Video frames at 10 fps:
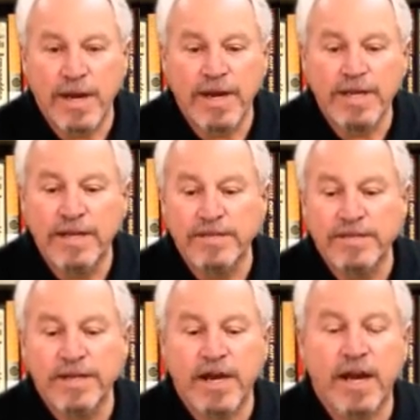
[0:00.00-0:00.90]
Writing
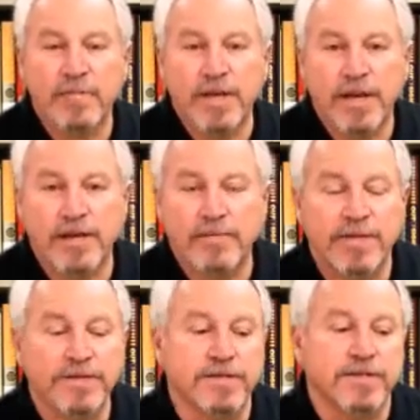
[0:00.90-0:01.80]
is a complicated
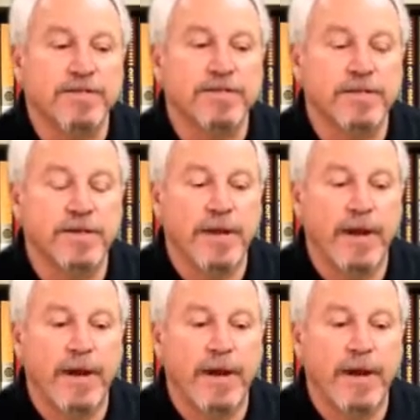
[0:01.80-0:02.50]
business.